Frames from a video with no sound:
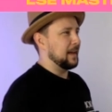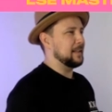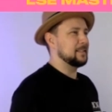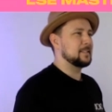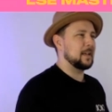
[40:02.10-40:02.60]

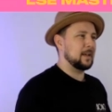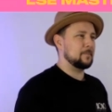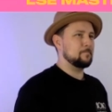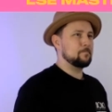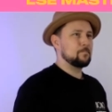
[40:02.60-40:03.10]
and
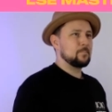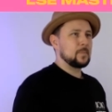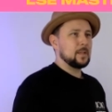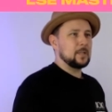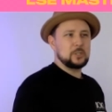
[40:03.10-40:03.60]

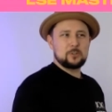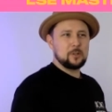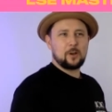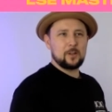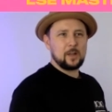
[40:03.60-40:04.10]
she's
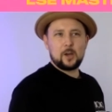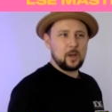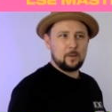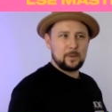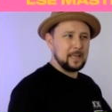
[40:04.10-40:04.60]
like, "I
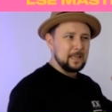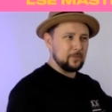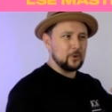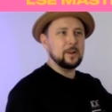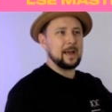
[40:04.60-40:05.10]
can't
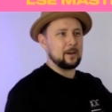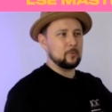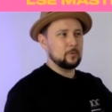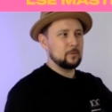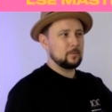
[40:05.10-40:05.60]
believe you
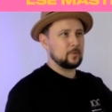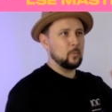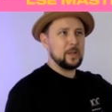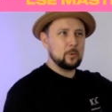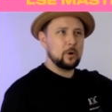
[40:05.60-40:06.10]
now. From
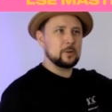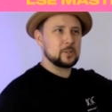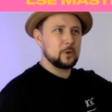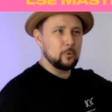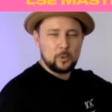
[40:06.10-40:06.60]
where you were at
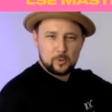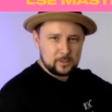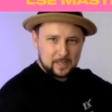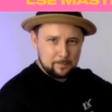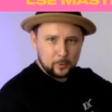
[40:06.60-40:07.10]
school, you
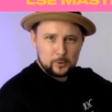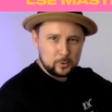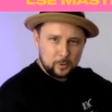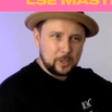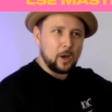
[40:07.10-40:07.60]
wouldn't say boo
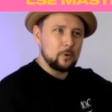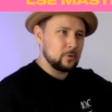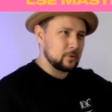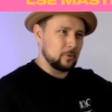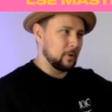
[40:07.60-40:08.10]
to a
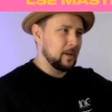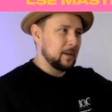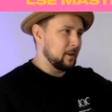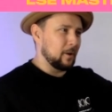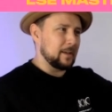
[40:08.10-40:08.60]
ghost or
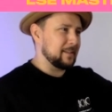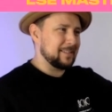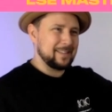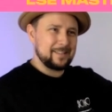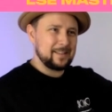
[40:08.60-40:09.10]
like
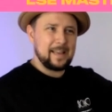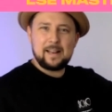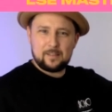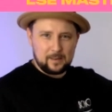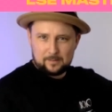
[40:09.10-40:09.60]

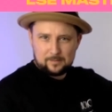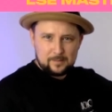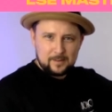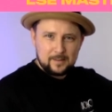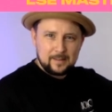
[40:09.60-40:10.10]
anything."
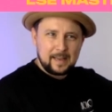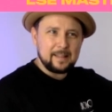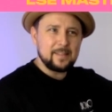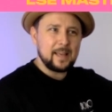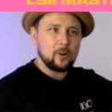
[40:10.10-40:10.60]

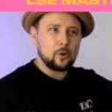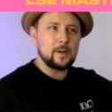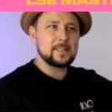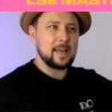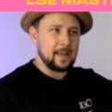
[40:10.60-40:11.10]
And then I
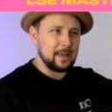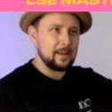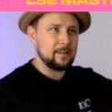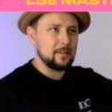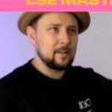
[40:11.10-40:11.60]
got into
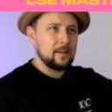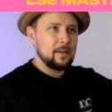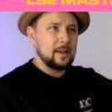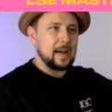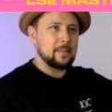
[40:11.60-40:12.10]
hair,
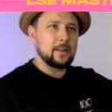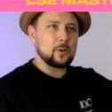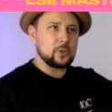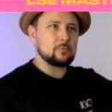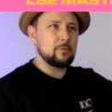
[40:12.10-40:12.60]
and then
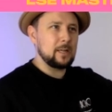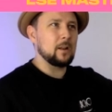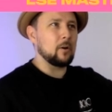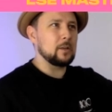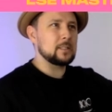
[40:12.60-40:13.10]
I just
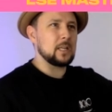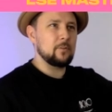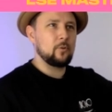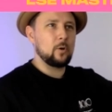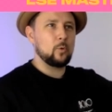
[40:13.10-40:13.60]
realized
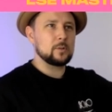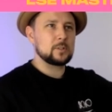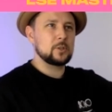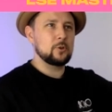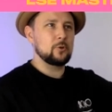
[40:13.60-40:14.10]
if I want
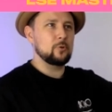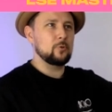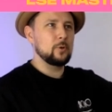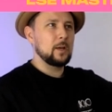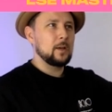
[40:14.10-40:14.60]
to